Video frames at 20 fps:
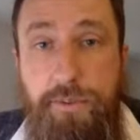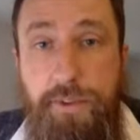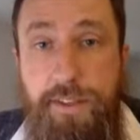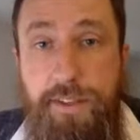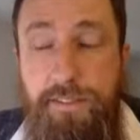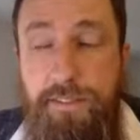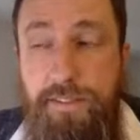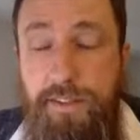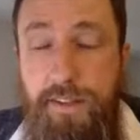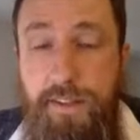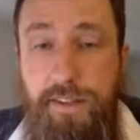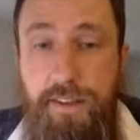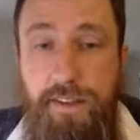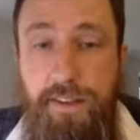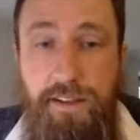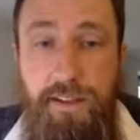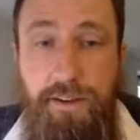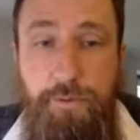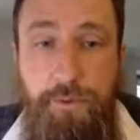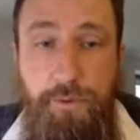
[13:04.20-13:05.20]
strings
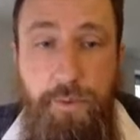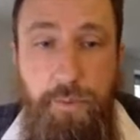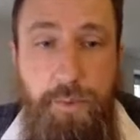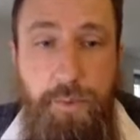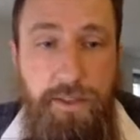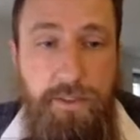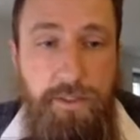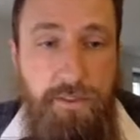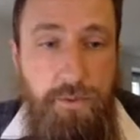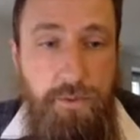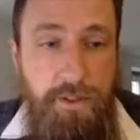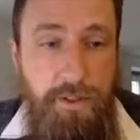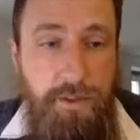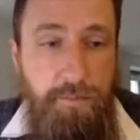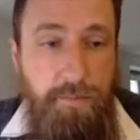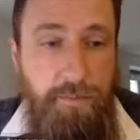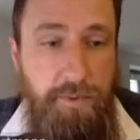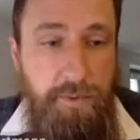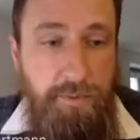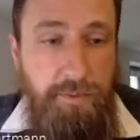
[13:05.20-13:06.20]
for the biggest
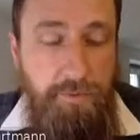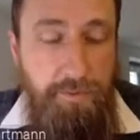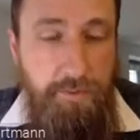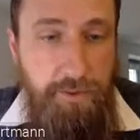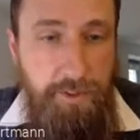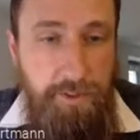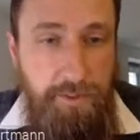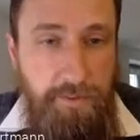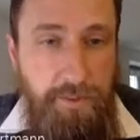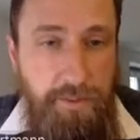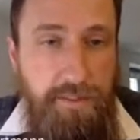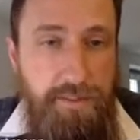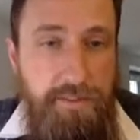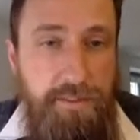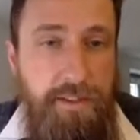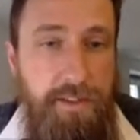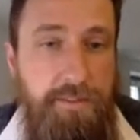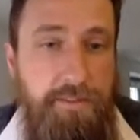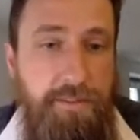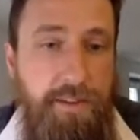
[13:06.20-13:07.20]
inverter of
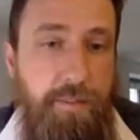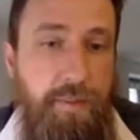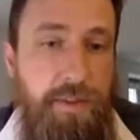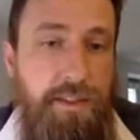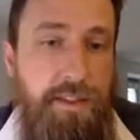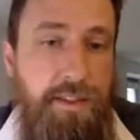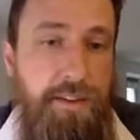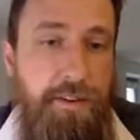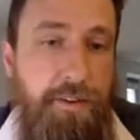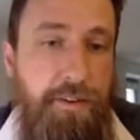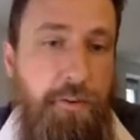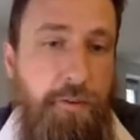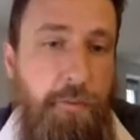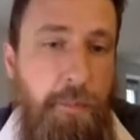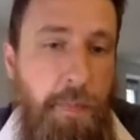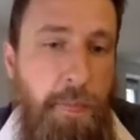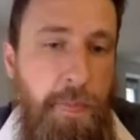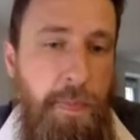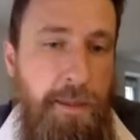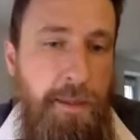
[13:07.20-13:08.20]
this family.
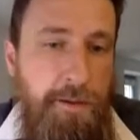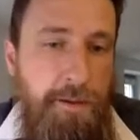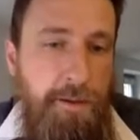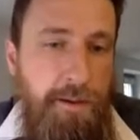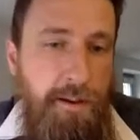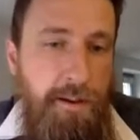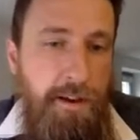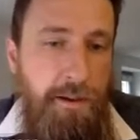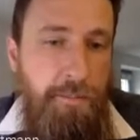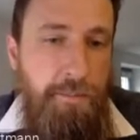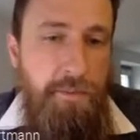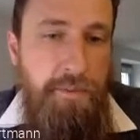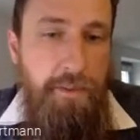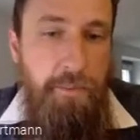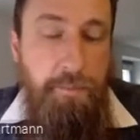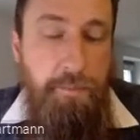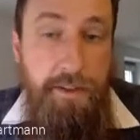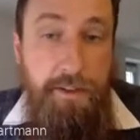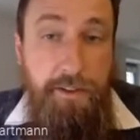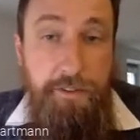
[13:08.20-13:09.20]

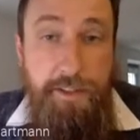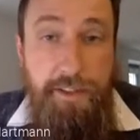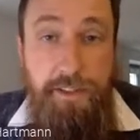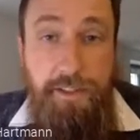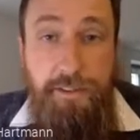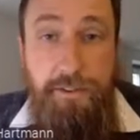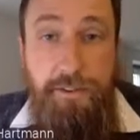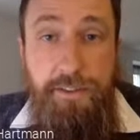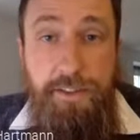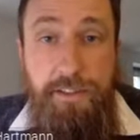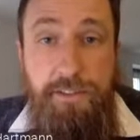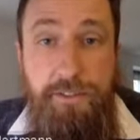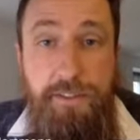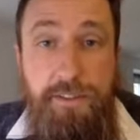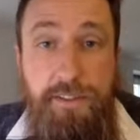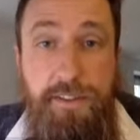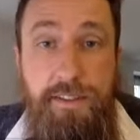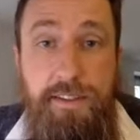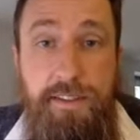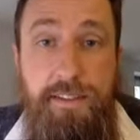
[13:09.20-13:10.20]
The battery
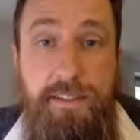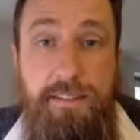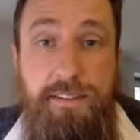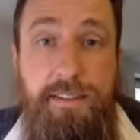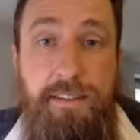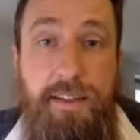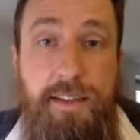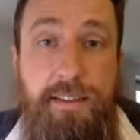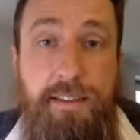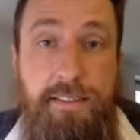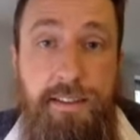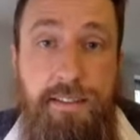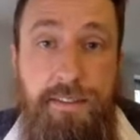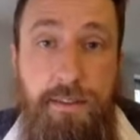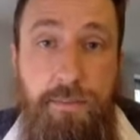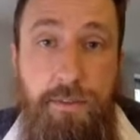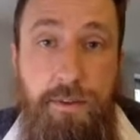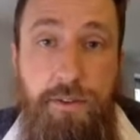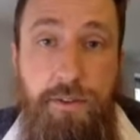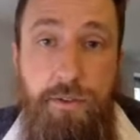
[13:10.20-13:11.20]
connector is
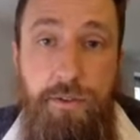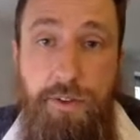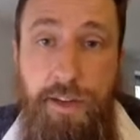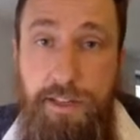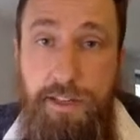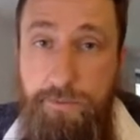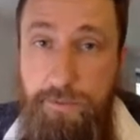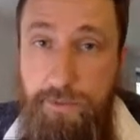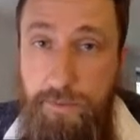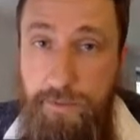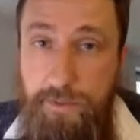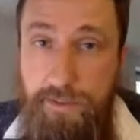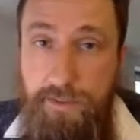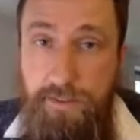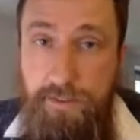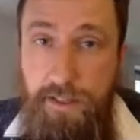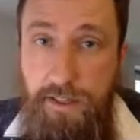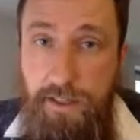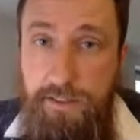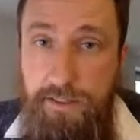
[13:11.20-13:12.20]
accessible right from the
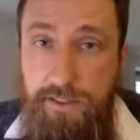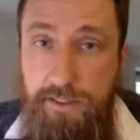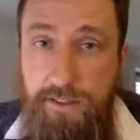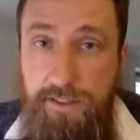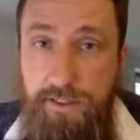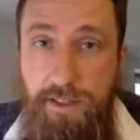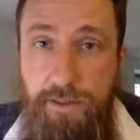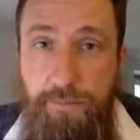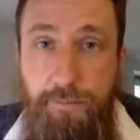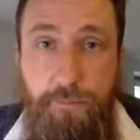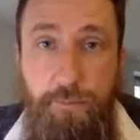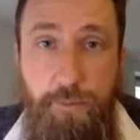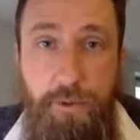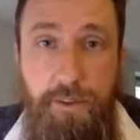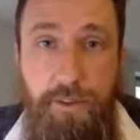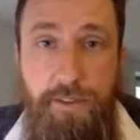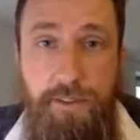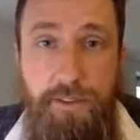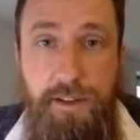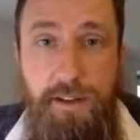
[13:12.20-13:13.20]
start.
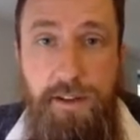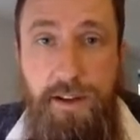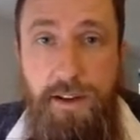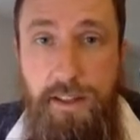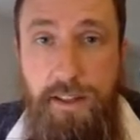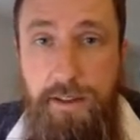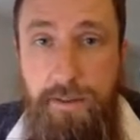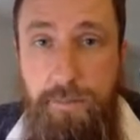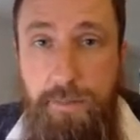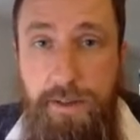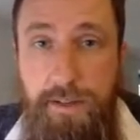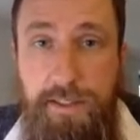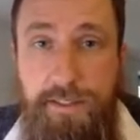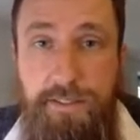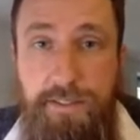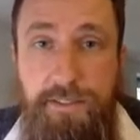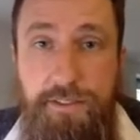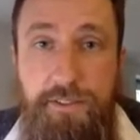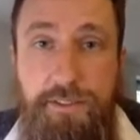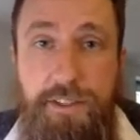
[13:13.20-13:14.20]
With other
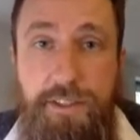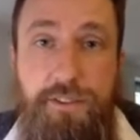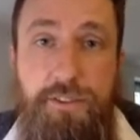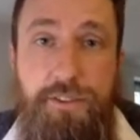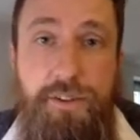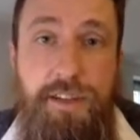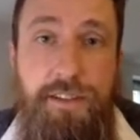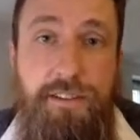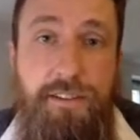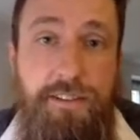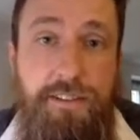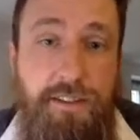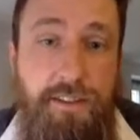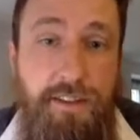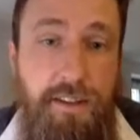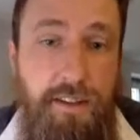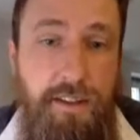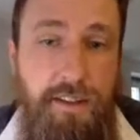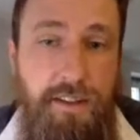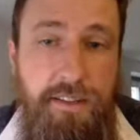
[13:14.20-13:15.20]
brands, you need to
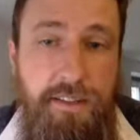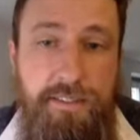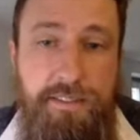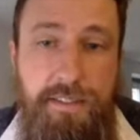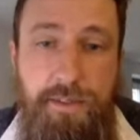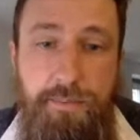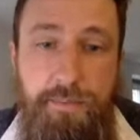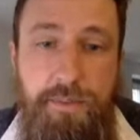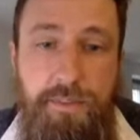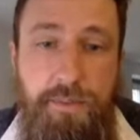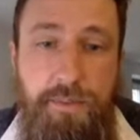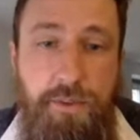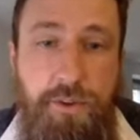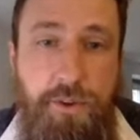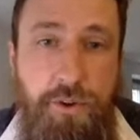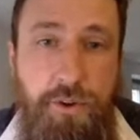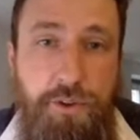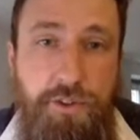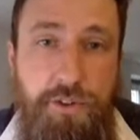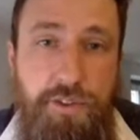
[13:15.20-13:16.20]
enter some
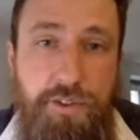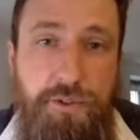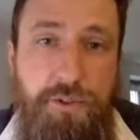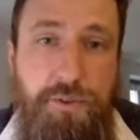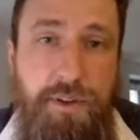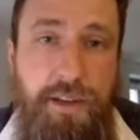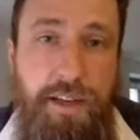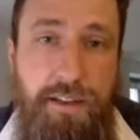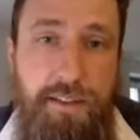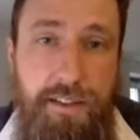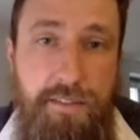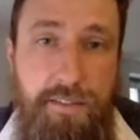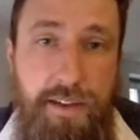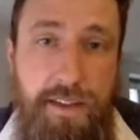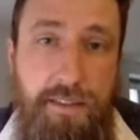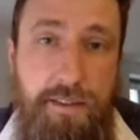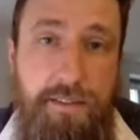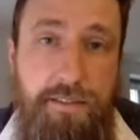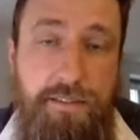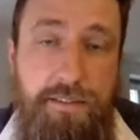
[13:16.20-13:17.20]
code to
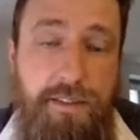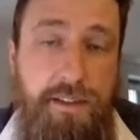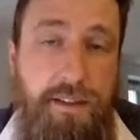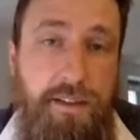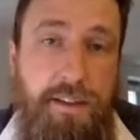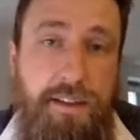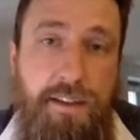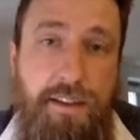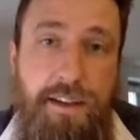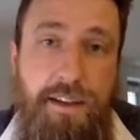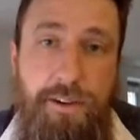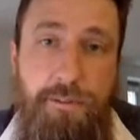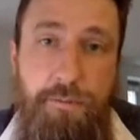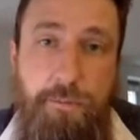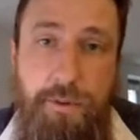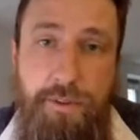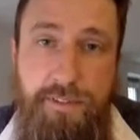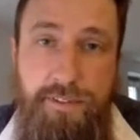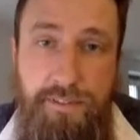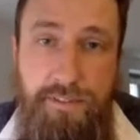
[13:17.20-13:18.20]
activate this.
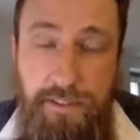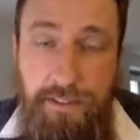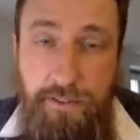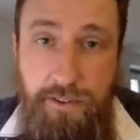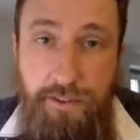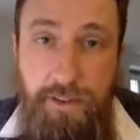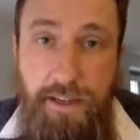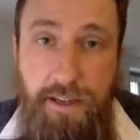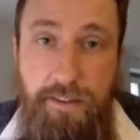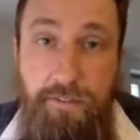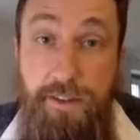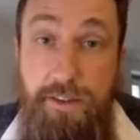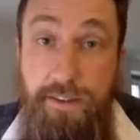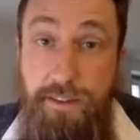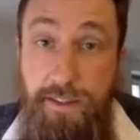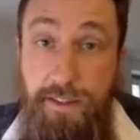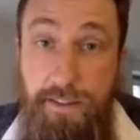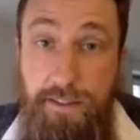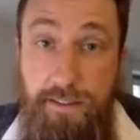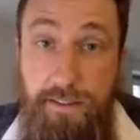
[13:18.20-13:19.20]
With Sungrow,
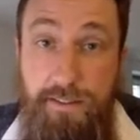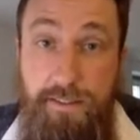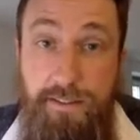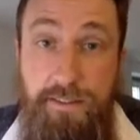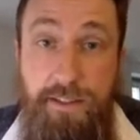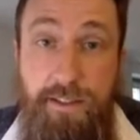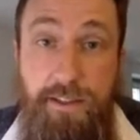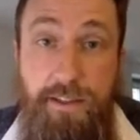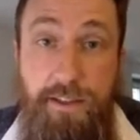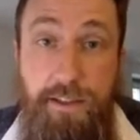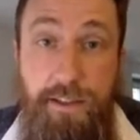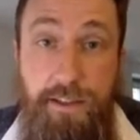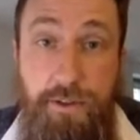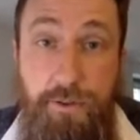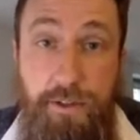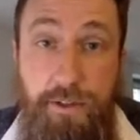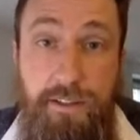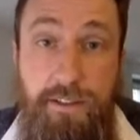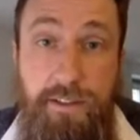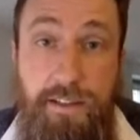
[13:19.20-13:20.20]
everything is
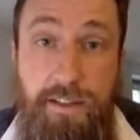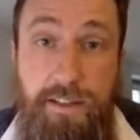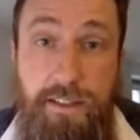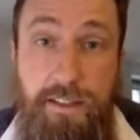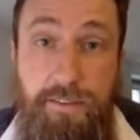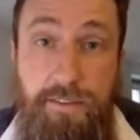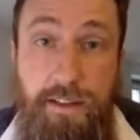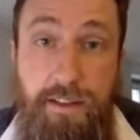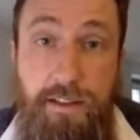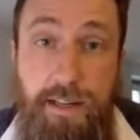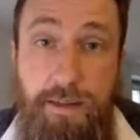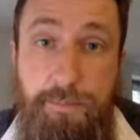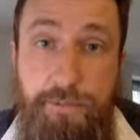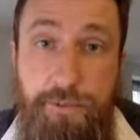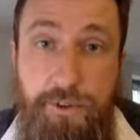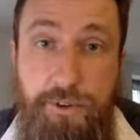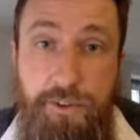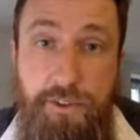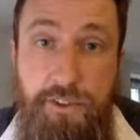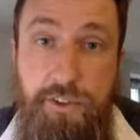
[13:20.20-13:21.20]
included and activated
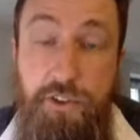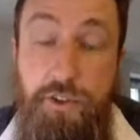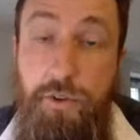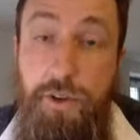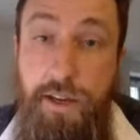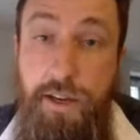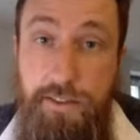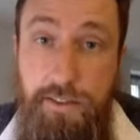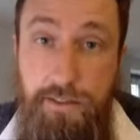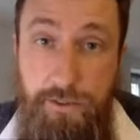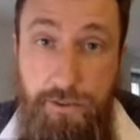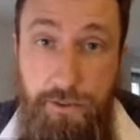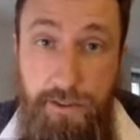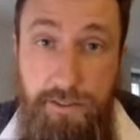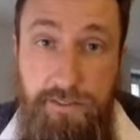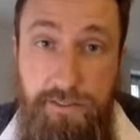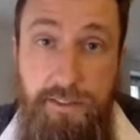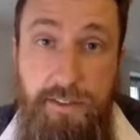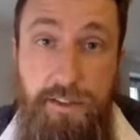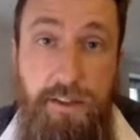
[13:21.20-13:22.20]
upfront. No added
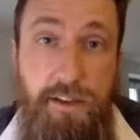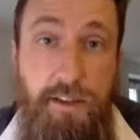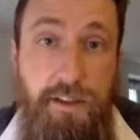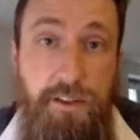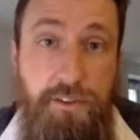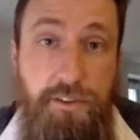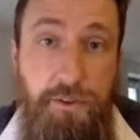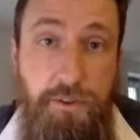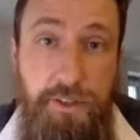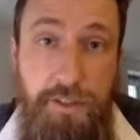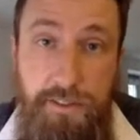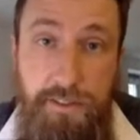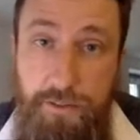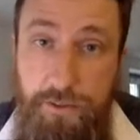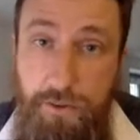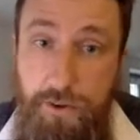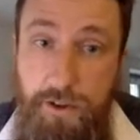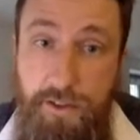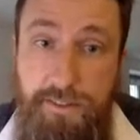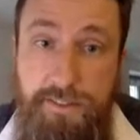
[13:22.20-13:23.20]
cost, no
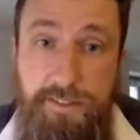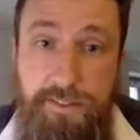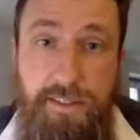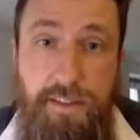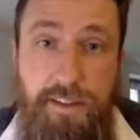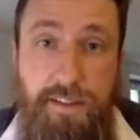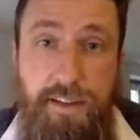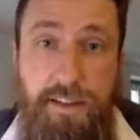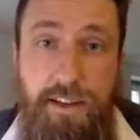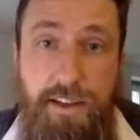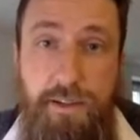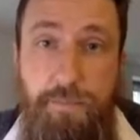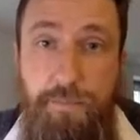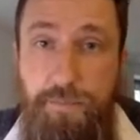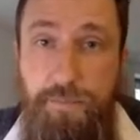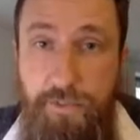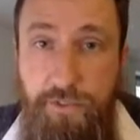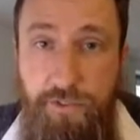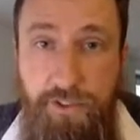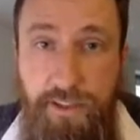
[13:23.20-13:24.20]
hidden cost,
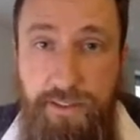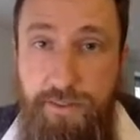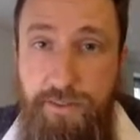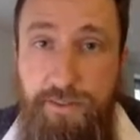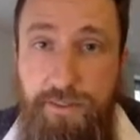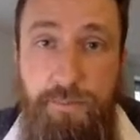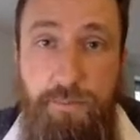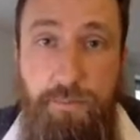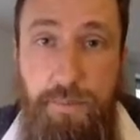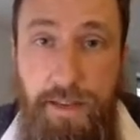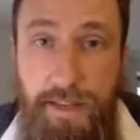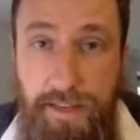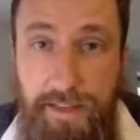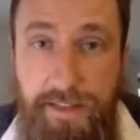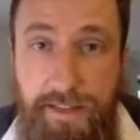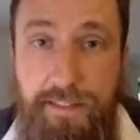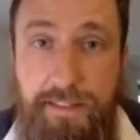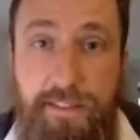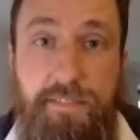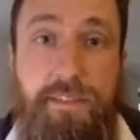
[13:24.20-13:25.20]
just
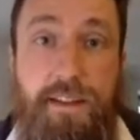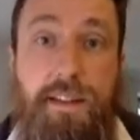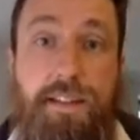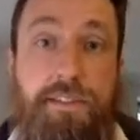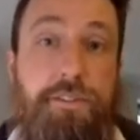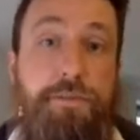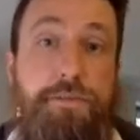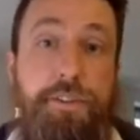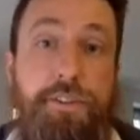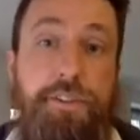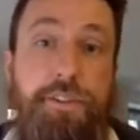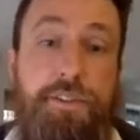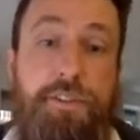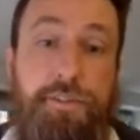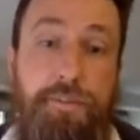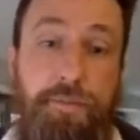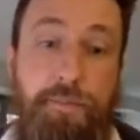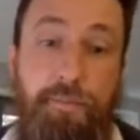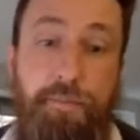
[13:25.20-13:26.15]
plain added value for you.